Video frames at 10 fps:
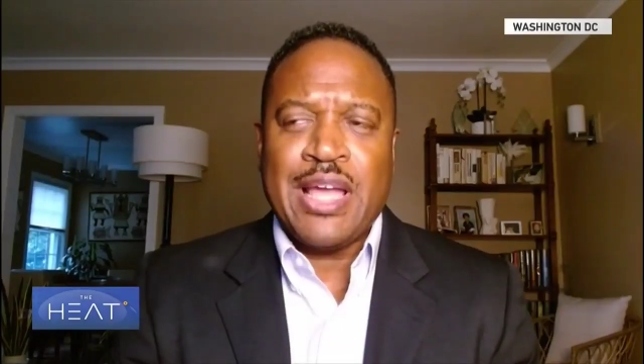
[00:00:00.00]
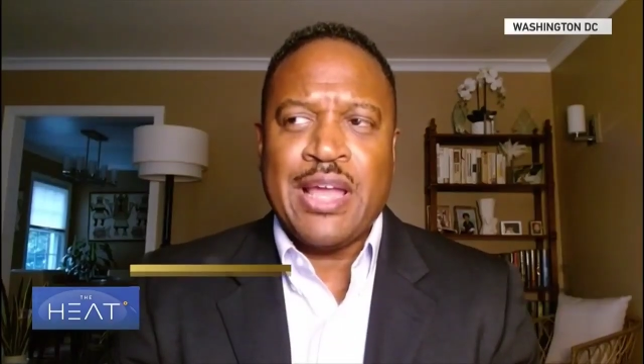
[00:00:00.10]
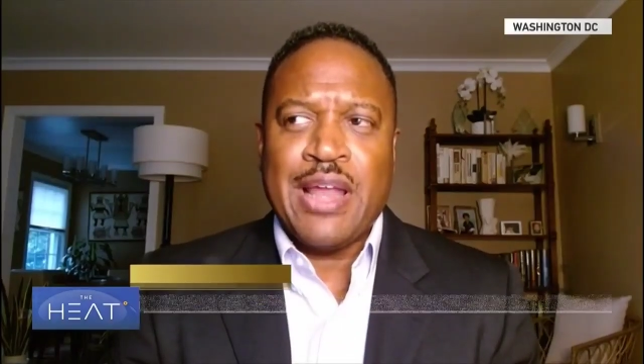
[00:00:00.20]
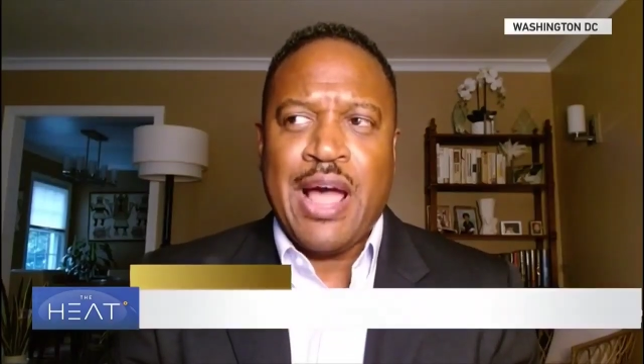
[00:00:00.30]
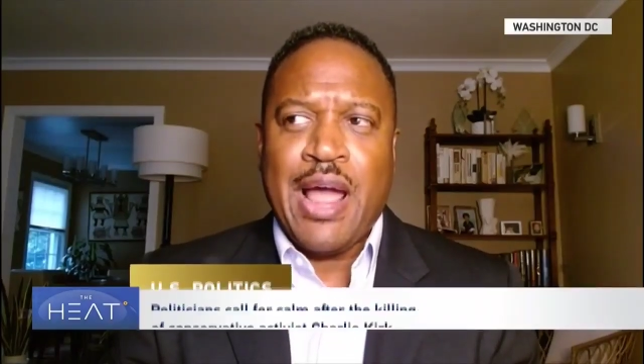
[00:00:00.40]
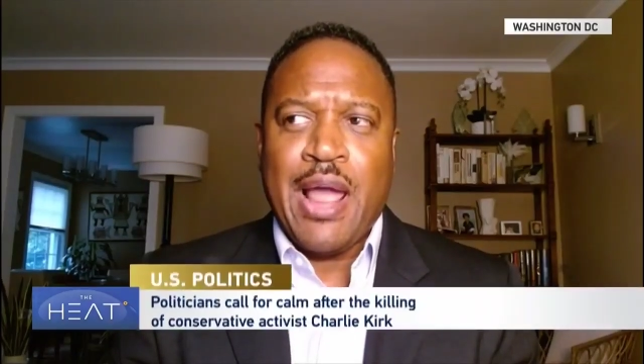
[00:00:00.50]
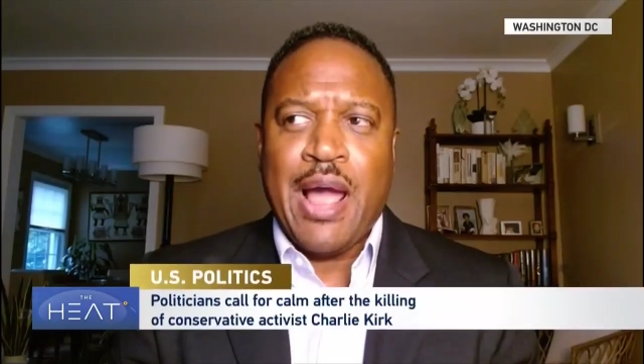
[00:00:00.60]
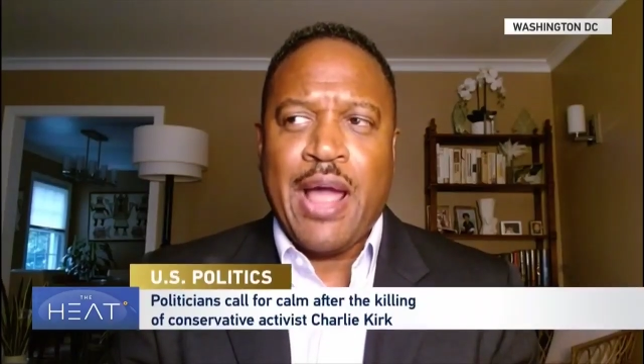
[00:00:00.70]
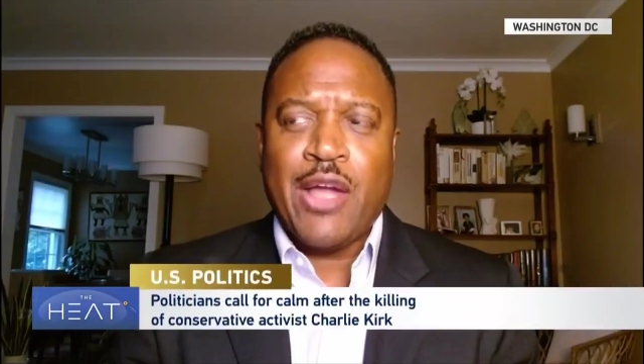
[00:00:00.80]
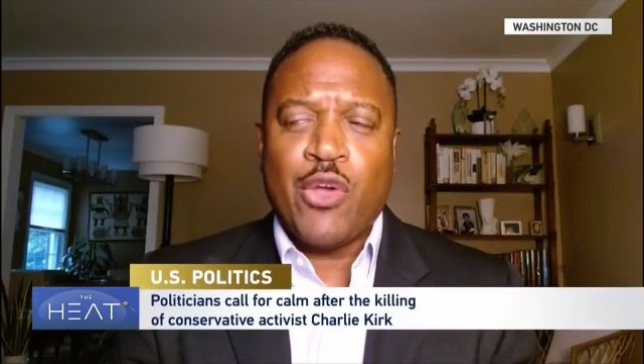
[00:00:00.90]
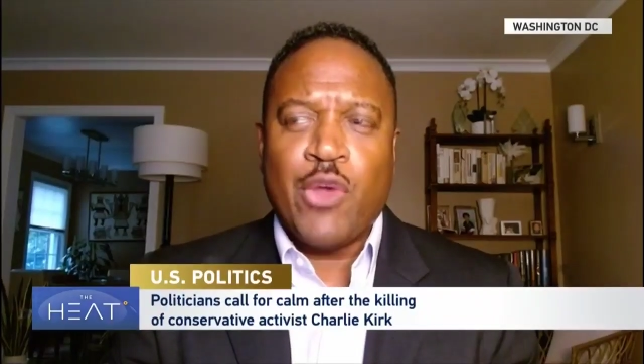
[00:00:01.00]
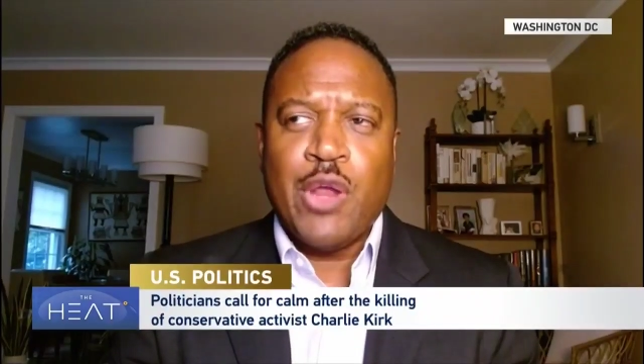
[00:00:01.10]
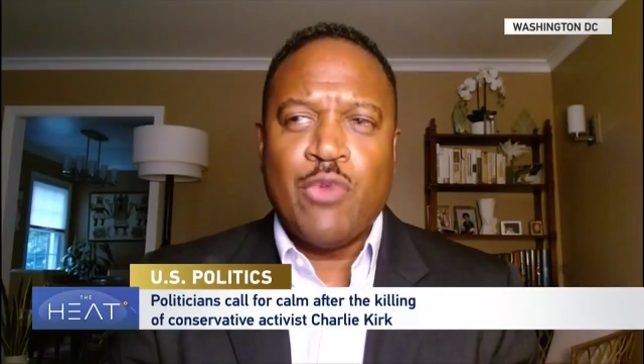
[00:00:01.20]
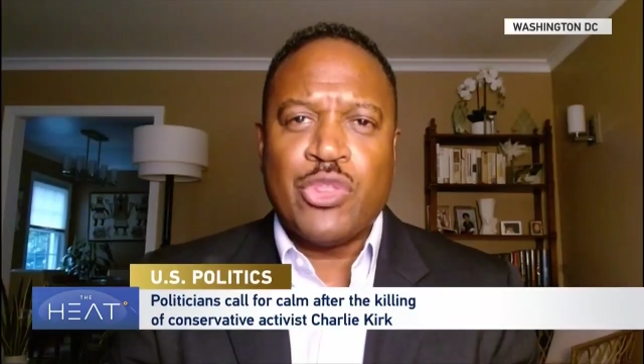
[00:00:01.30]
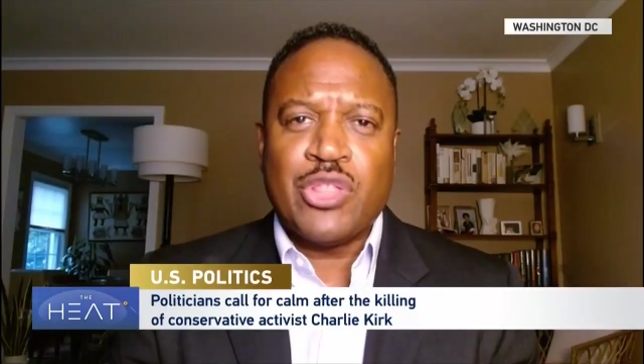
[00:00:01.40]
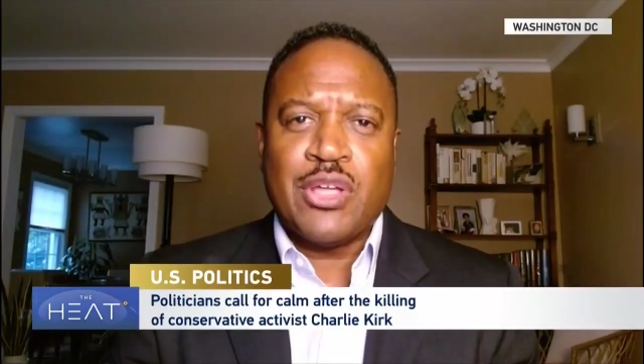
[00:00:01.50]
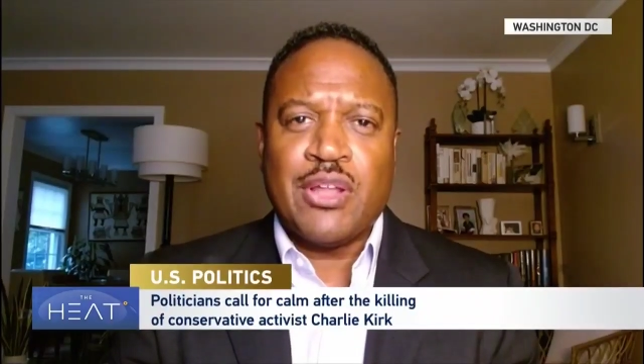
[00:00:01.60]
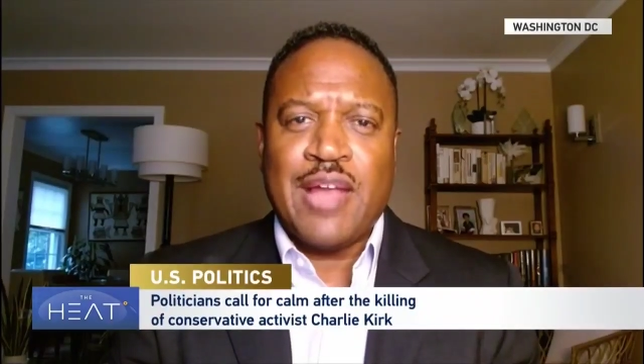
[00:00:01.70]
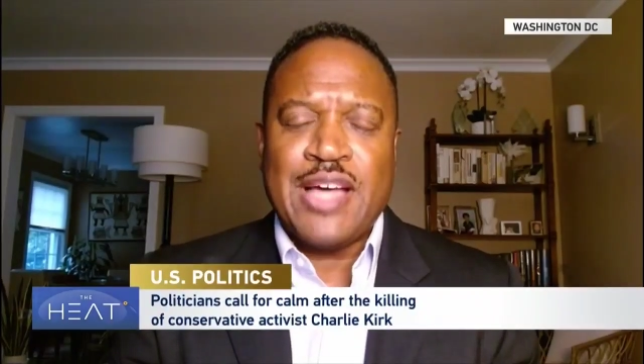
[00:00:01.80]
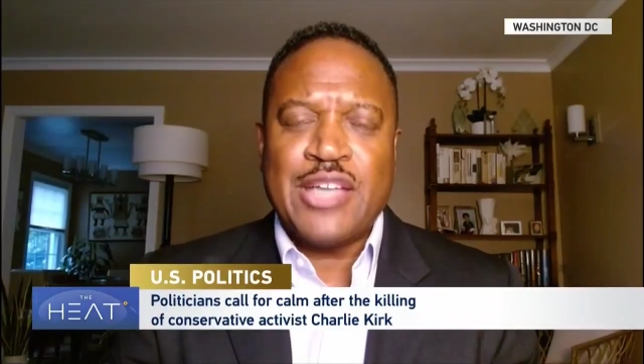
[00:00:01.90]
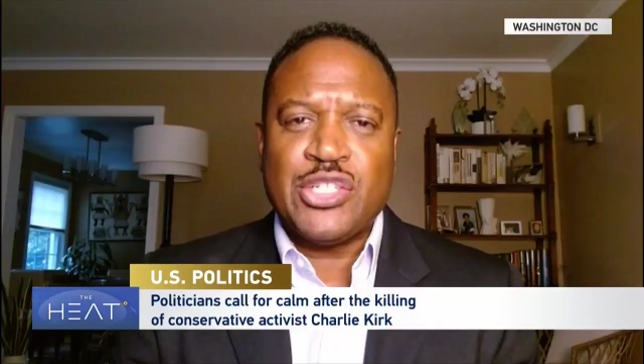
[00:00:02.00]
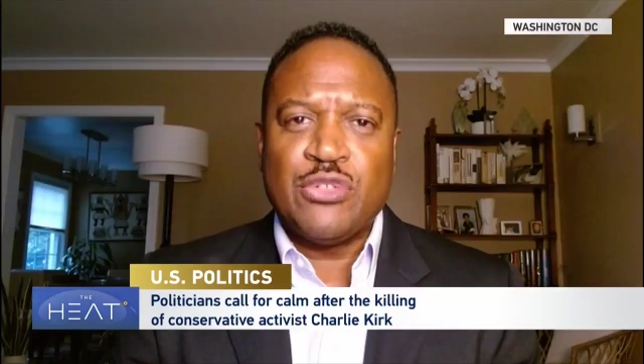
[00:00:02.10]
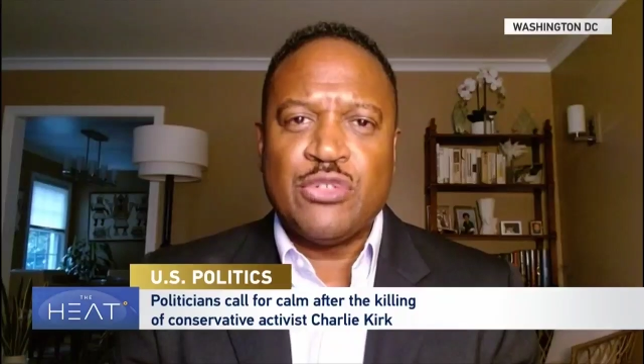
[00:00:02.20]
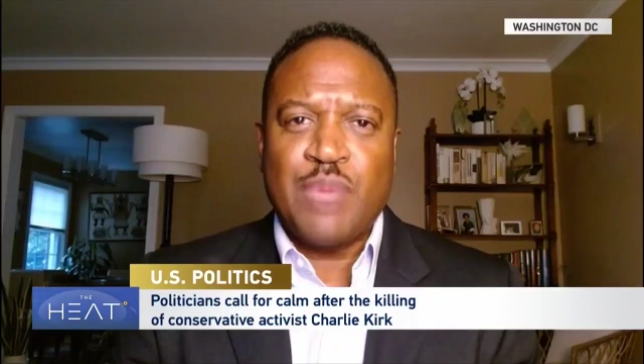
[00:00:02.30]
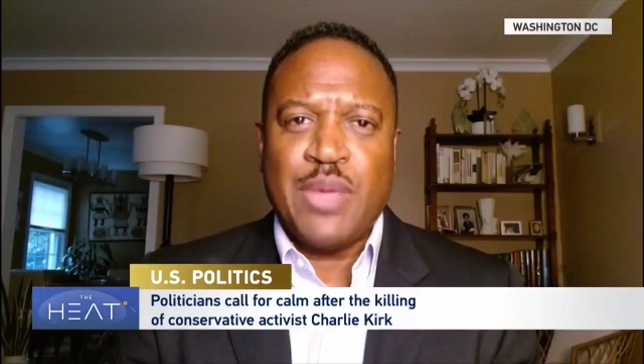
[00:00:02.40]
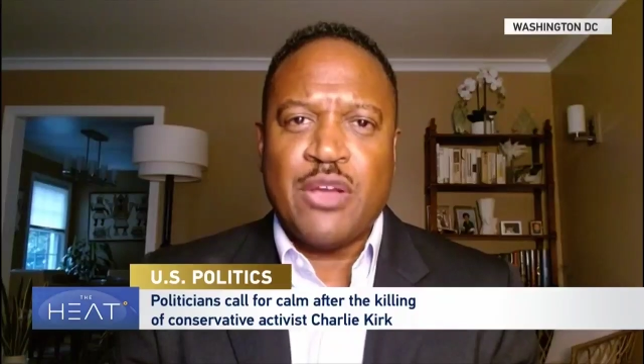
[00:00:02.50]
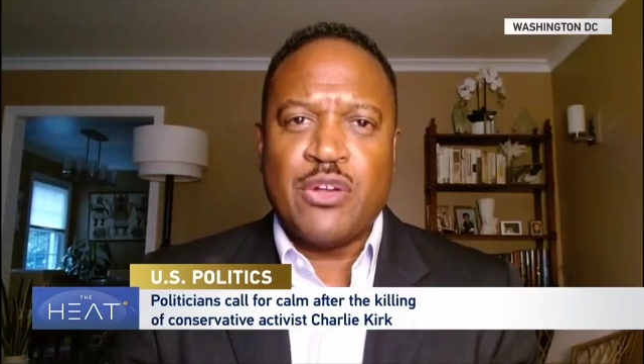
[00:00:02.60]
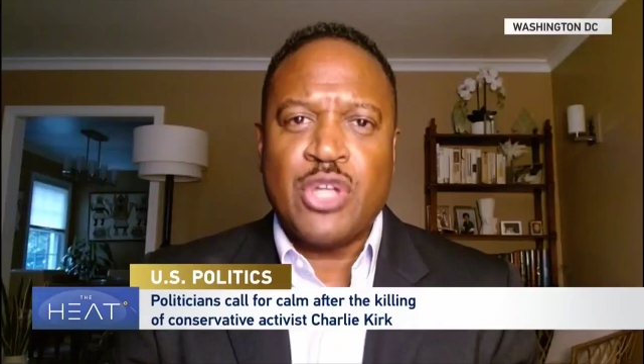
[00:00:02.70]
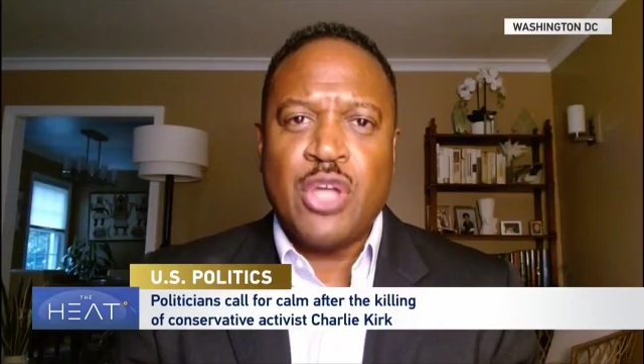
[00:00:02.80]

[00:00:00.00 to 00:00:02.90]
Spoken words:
And I agree with the last two speakers